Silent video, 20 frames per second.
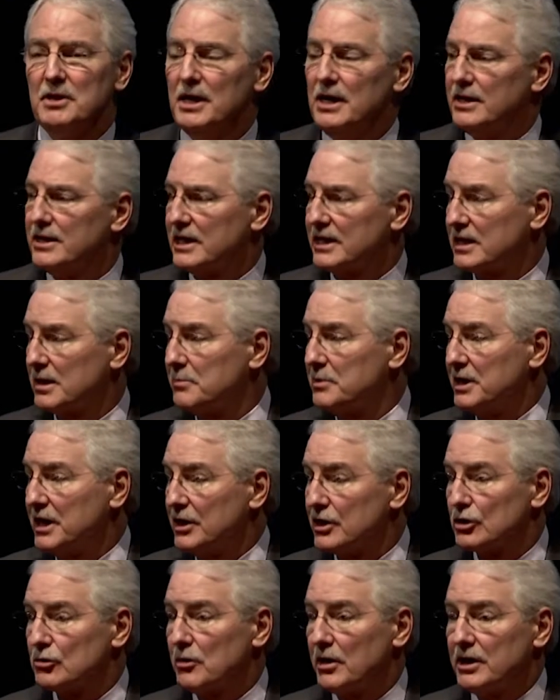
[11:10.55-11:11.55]
that can be
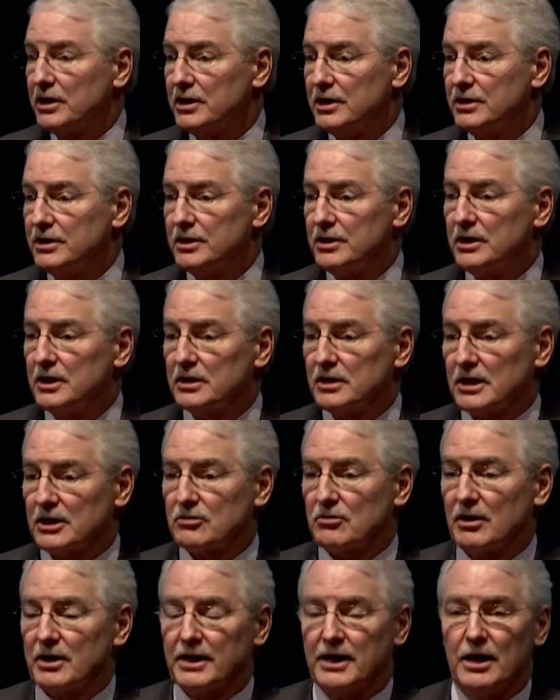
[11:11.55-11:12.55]
integrated into the
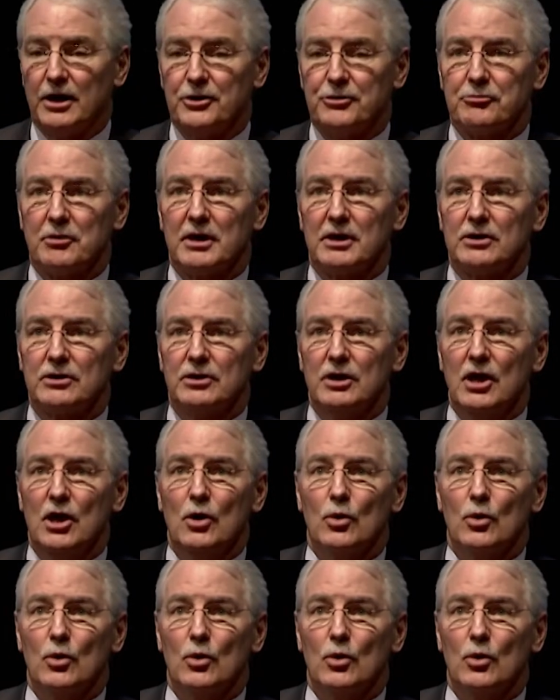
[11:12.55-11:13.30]
electronic health record